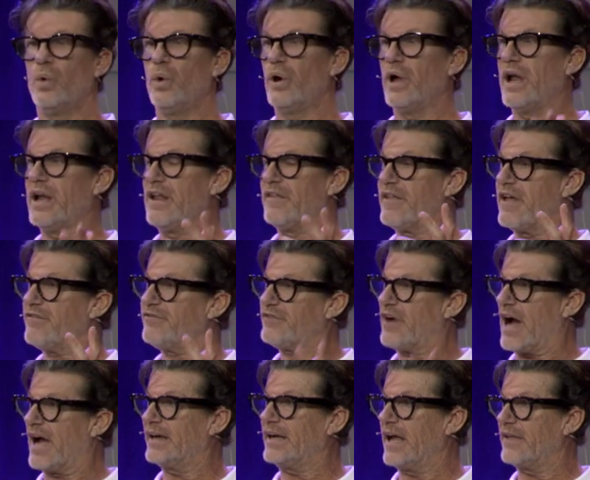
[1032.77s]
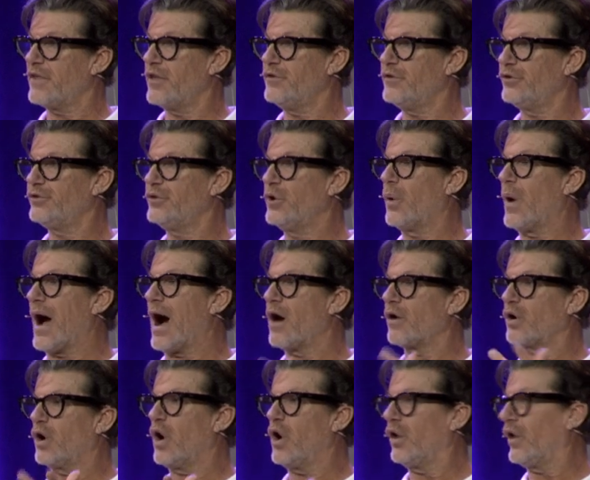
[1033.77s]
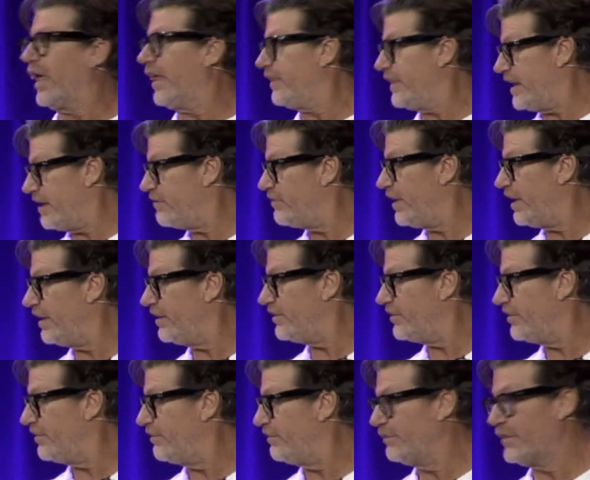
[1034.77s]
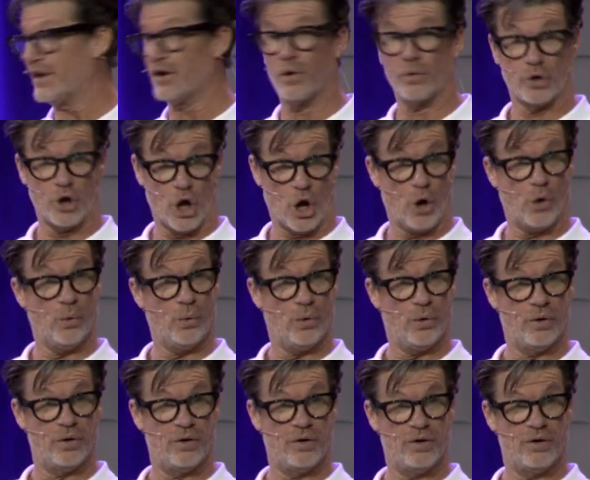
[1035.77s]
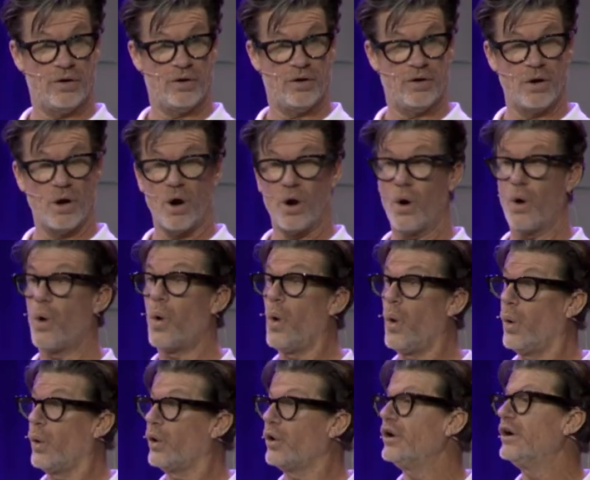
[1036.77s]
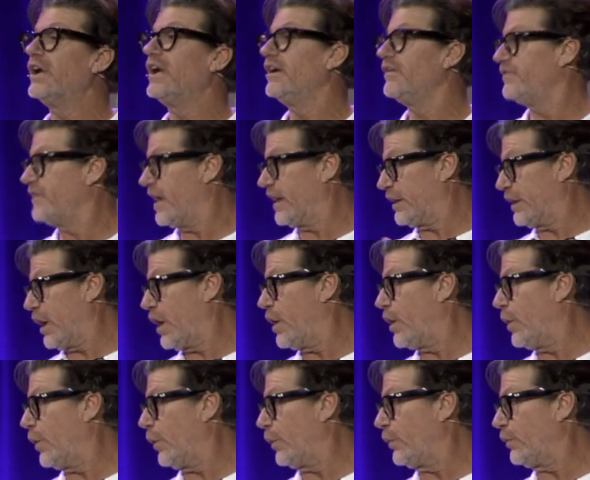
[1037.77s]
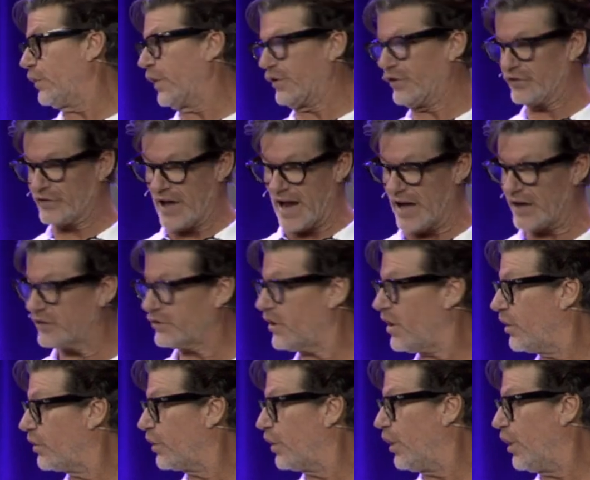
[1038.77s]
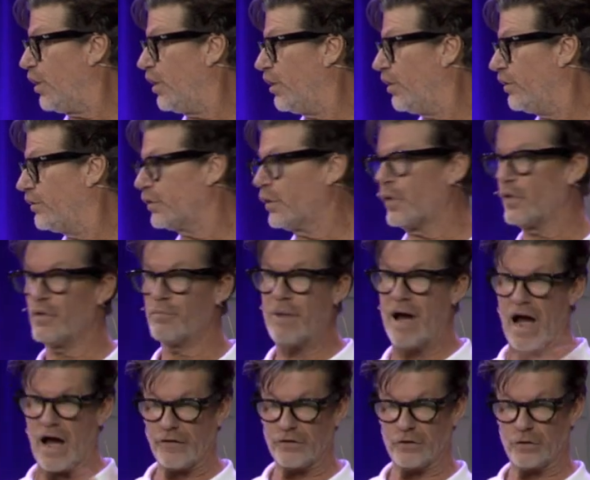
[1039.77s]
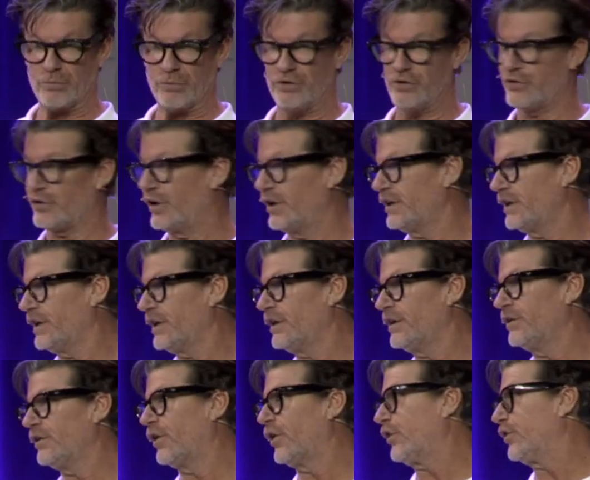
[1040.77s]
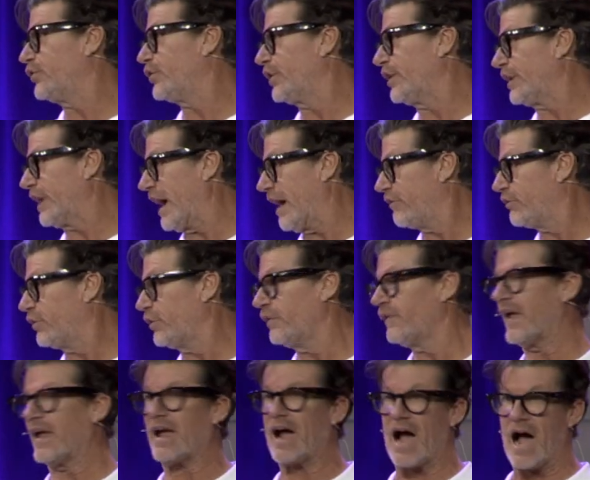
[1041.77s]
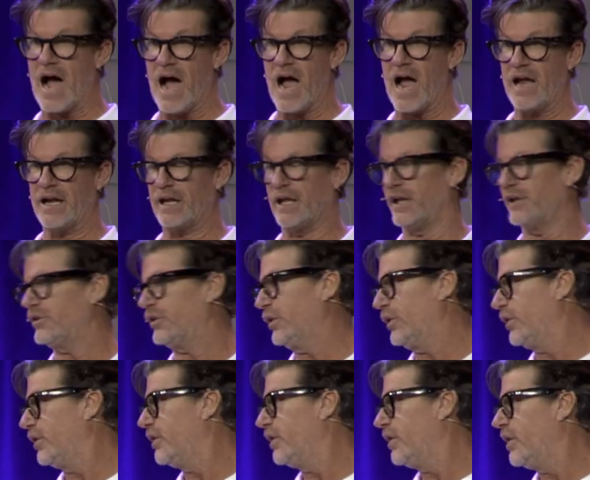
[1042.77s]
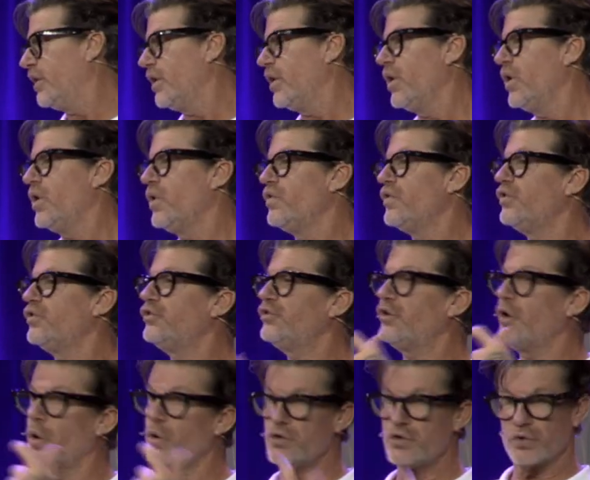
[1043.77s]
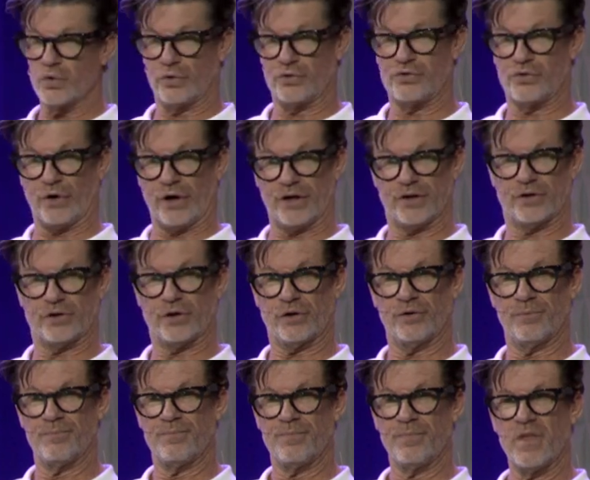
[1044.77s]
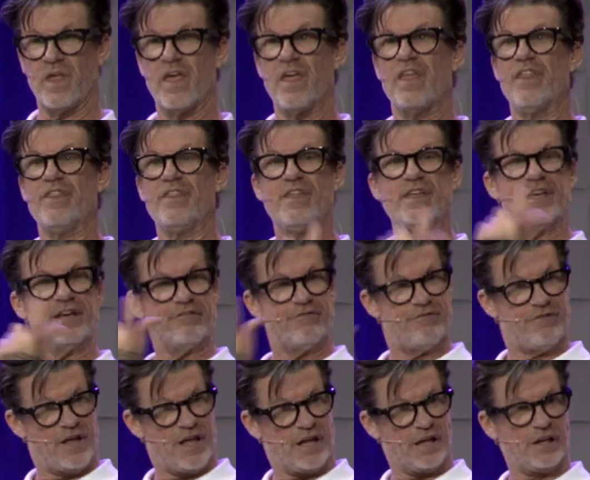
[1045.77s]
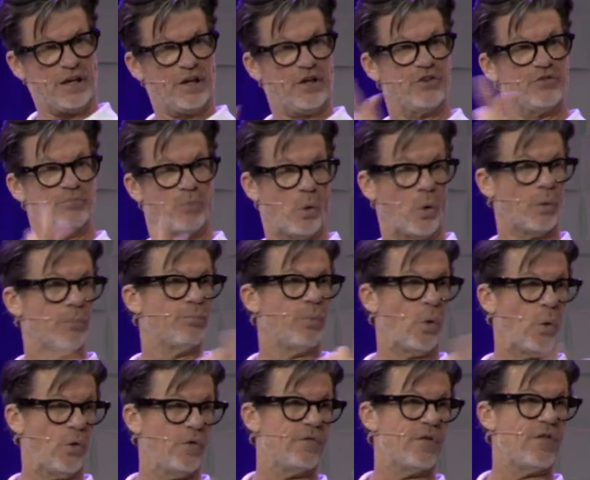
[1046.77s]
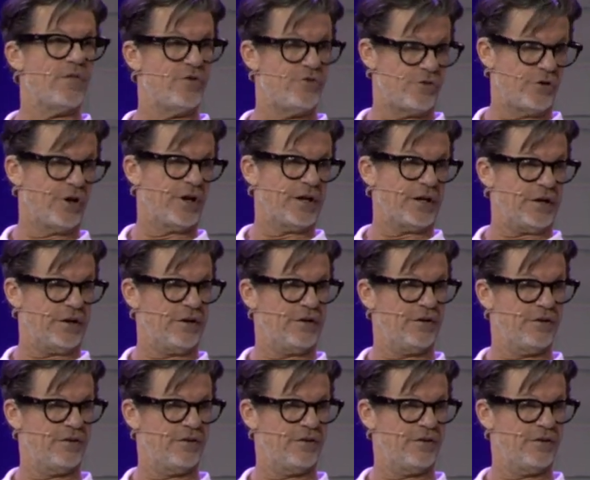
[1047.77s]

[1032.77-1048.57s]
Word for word: and if they find out that there's no alcohol at the event, they don't go. Or if they go, they stash alcohol, go to the bathroom and drink it, or drink after, and they hide it. The social drinker, the event is more important than the drink.